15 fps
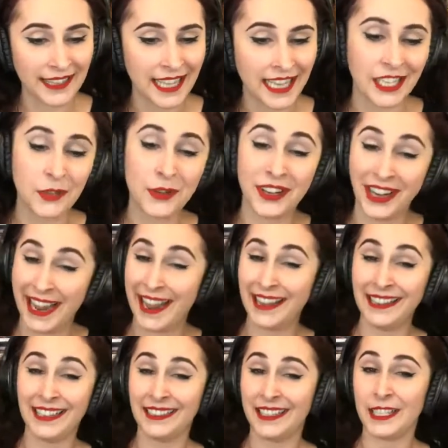Like, you can
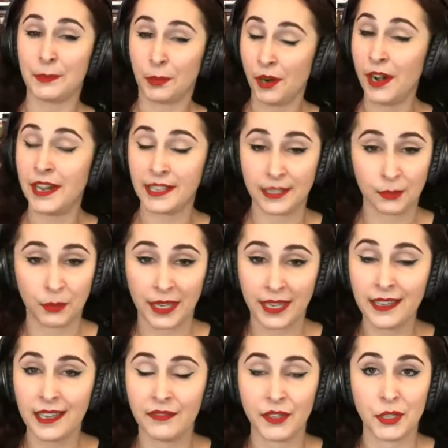get this pretty
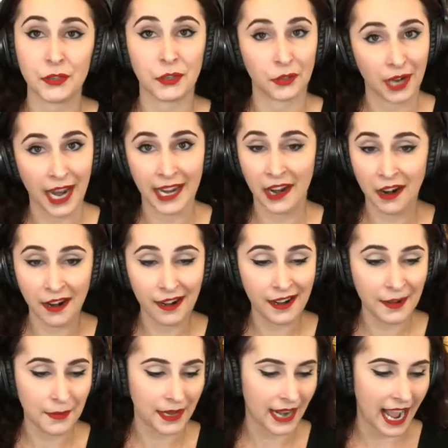sweet if you try
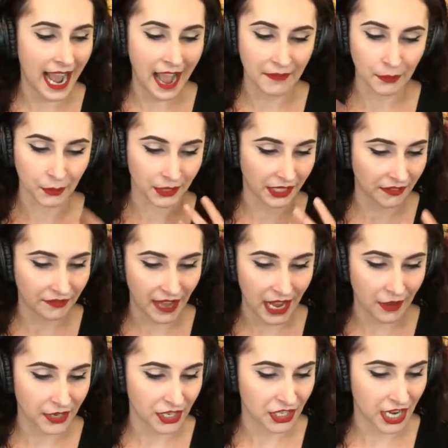hard, but I haven't really
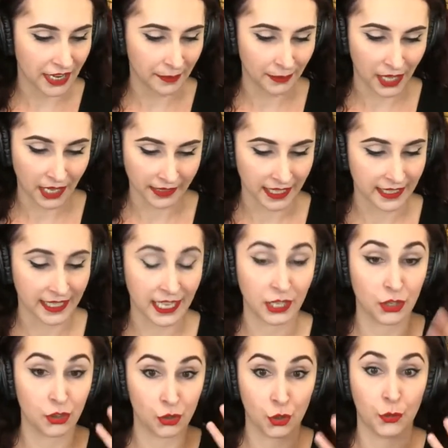found a Chenin Blanc that's like
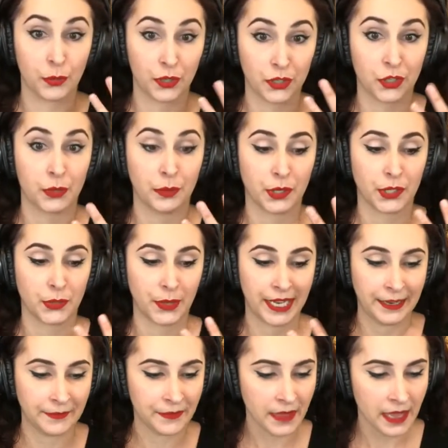super, super sweet.